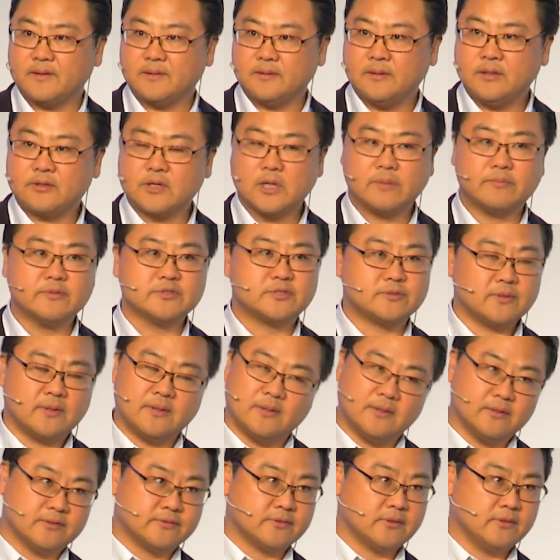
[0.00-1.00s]
e-commerce
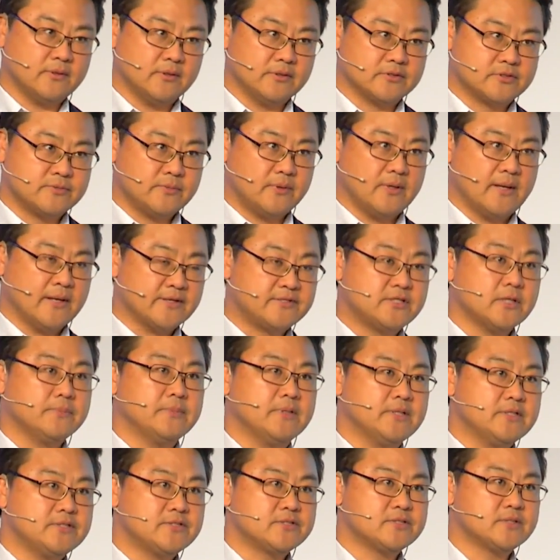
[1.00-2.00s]

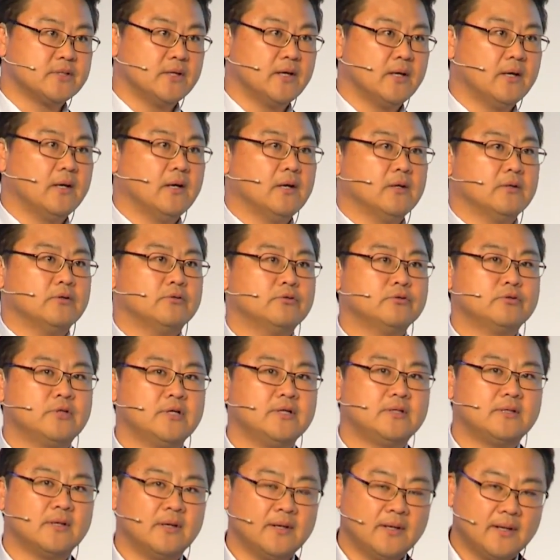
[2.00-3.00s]
SMEs who
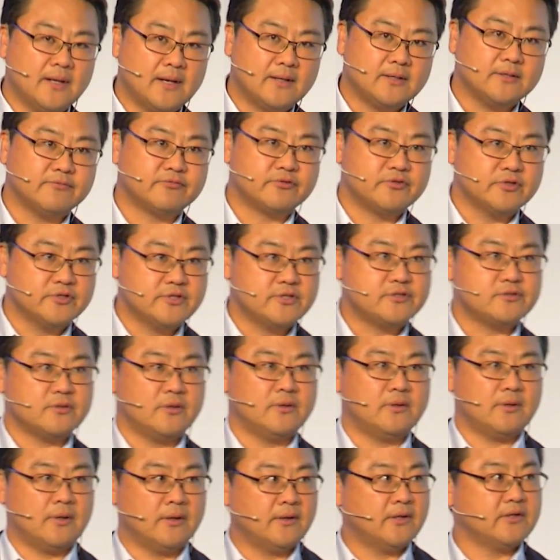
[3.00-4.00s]
did a lot
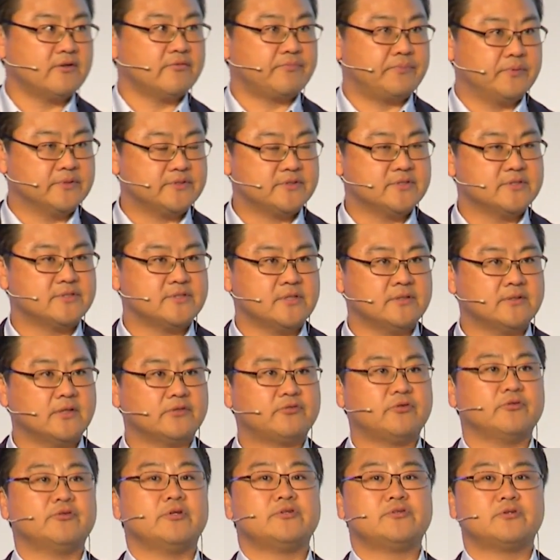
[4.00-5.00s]
of business in the
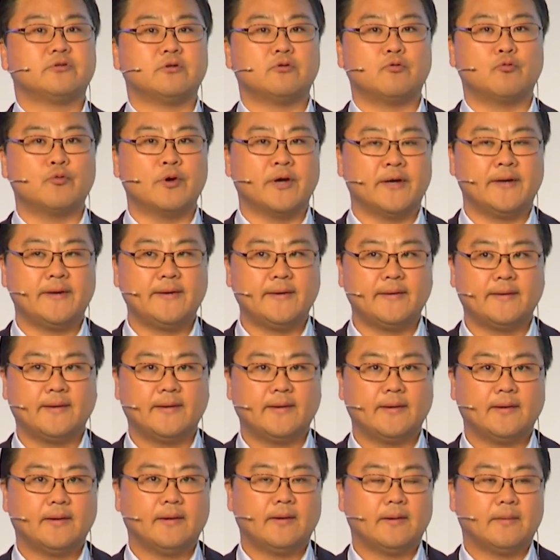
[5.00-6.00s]
traditional way,
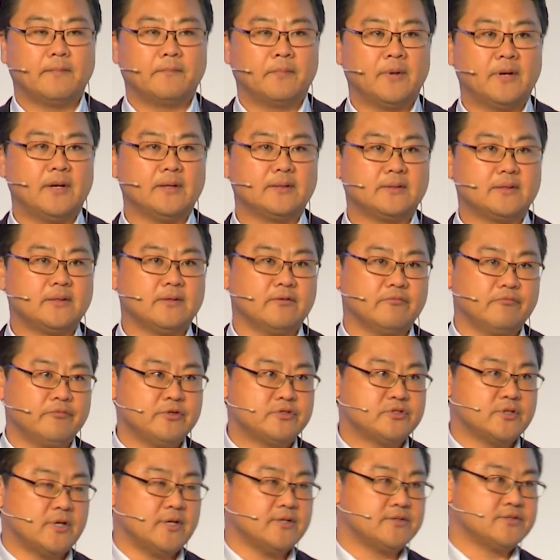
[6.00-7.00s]
but
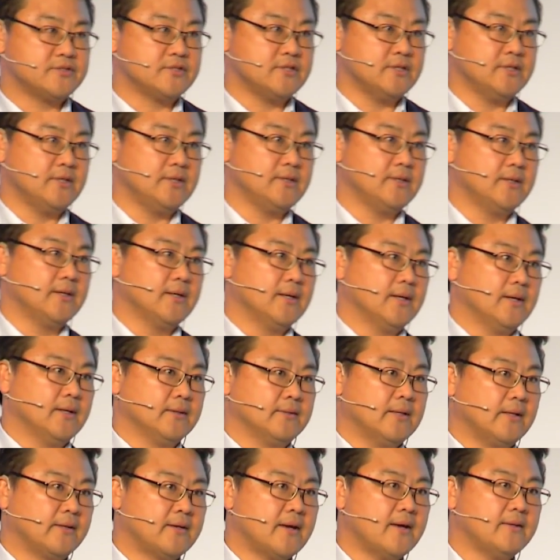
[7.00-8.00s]
which I see
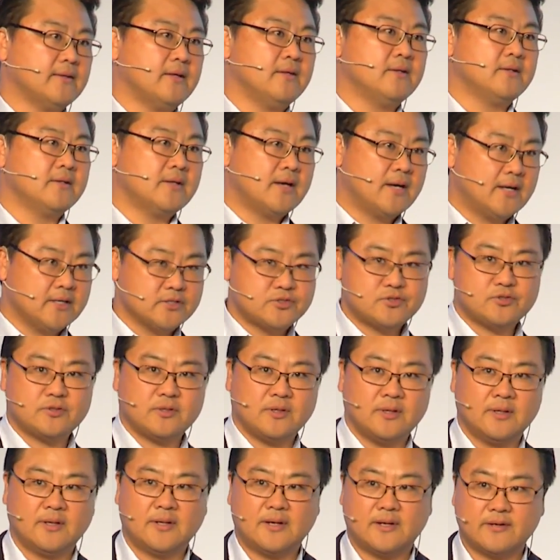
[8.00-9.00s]
they can enlarge
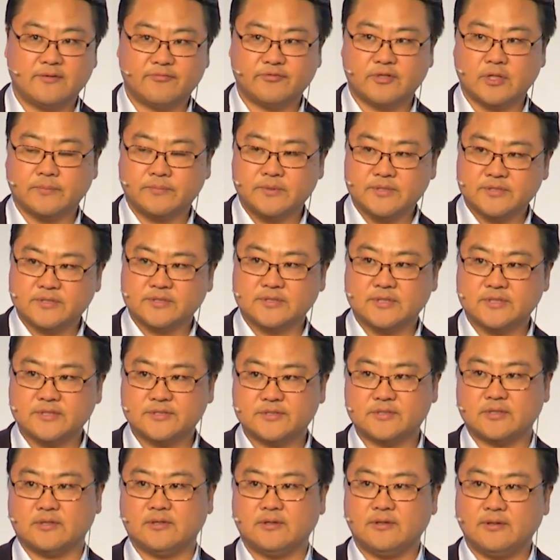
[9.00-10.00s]
a lot of their
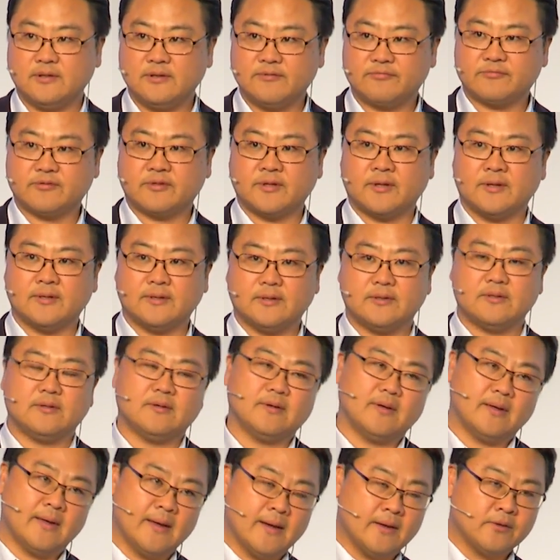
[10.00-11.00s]
business if they
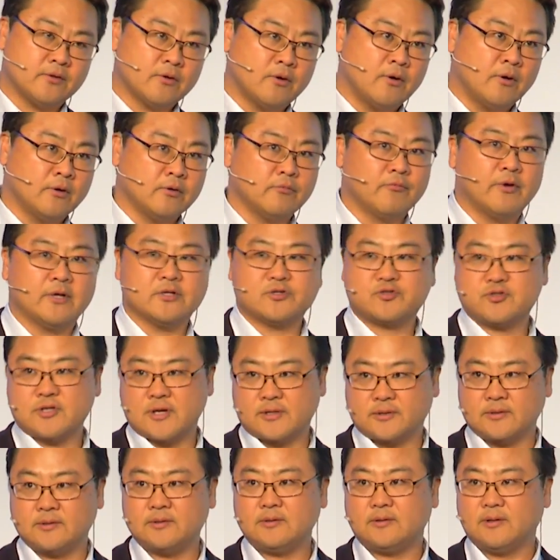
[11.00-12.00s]
add on one
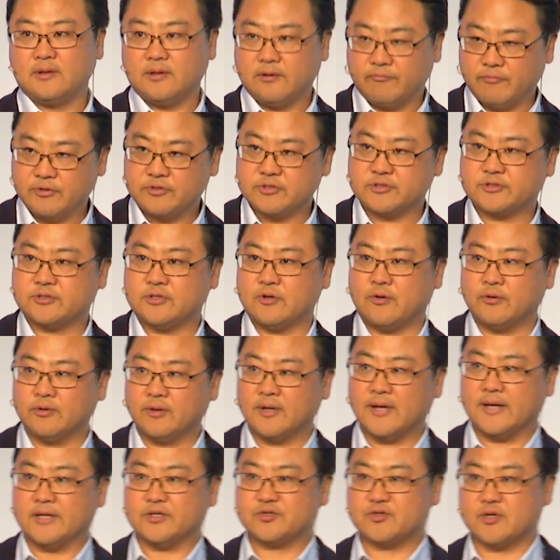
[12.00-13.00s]
channel, which is the
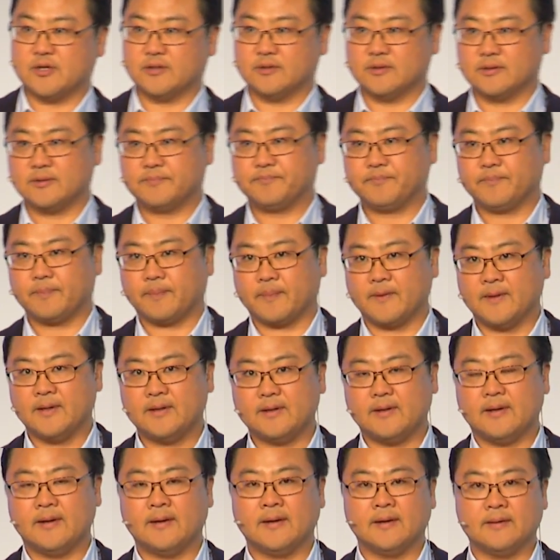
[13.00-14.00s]
online channel.
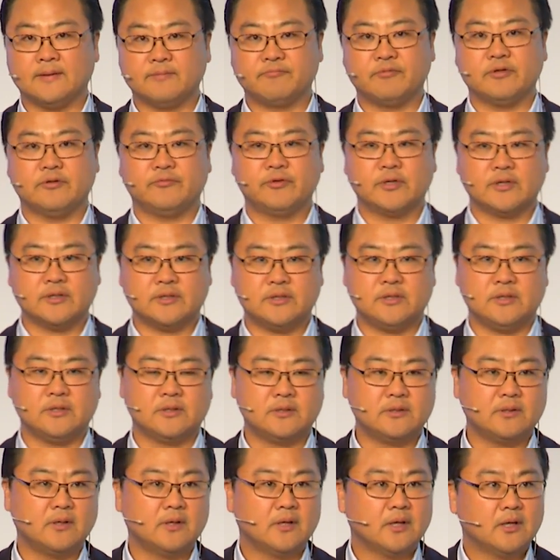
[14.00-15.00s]
Yeah? And we are
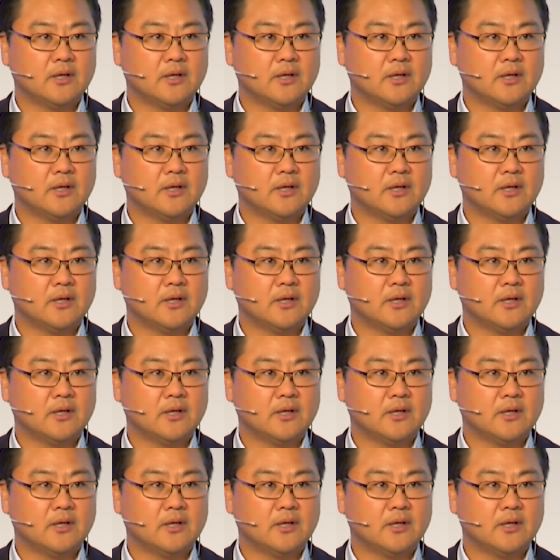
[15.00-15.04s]
here